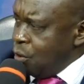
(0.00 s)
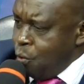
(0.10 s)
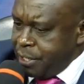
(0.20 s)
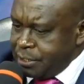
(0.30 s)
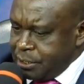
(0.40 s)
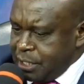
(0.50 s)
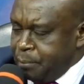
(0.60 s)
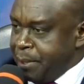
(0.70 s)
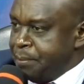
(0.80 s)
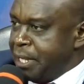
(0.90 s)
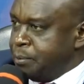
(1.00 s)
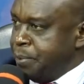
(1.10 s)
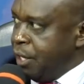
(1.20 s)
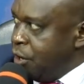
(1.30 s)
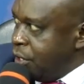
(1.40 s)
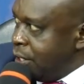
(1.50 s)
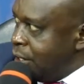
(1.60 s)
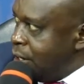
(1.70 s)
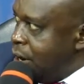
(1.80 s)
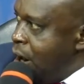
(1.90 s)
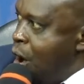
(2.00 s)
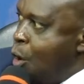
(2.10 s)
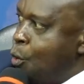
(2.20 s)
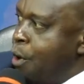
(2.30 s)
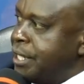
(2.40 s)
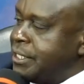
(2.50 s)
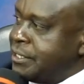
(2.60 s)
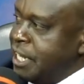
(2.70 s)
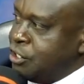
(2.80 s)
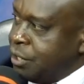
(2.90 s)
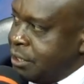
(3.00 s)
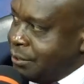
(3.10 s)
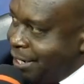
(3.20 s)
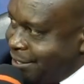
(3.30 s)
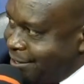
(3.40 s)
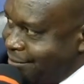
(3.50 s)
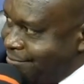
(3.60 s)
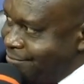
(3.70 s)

what is the repayment period? What is the interest rate?